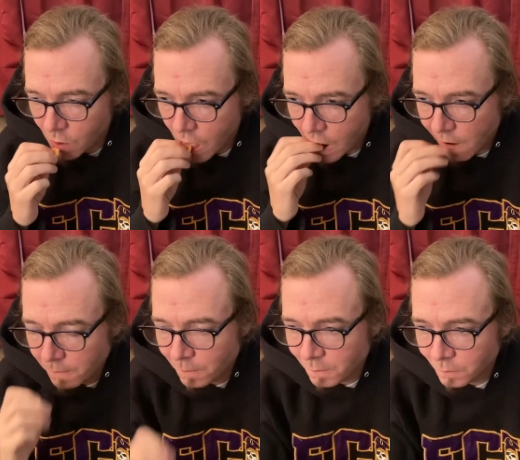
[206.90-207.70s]
Scotch
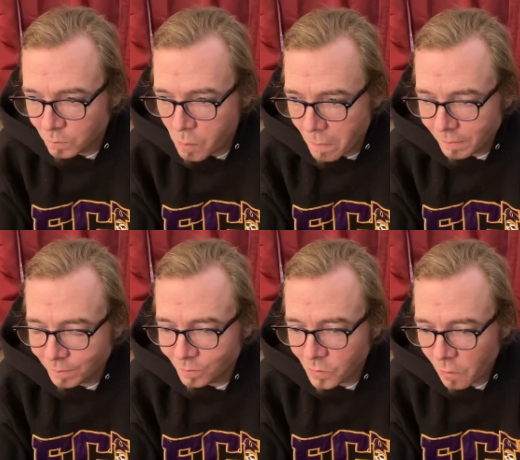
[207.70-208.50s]
bonnet peppers
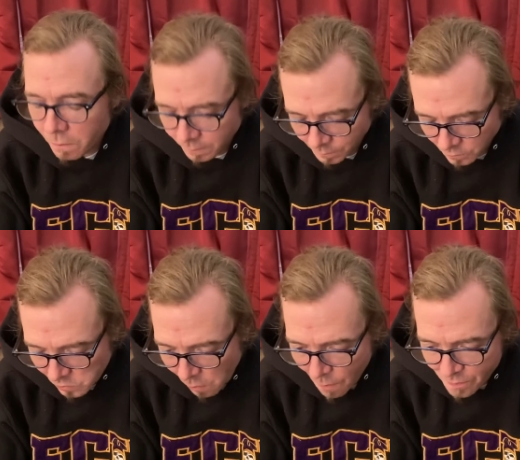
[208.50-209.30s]
range from
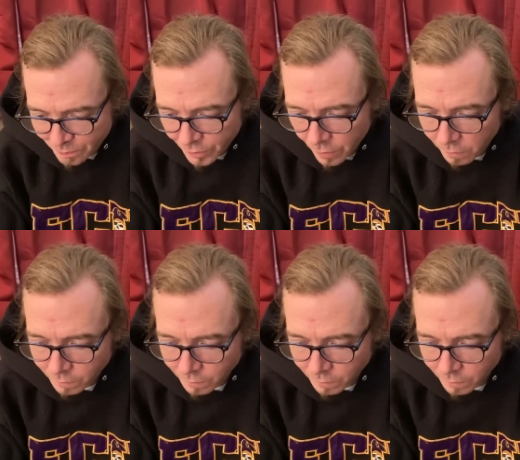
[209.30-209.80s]
100,000 to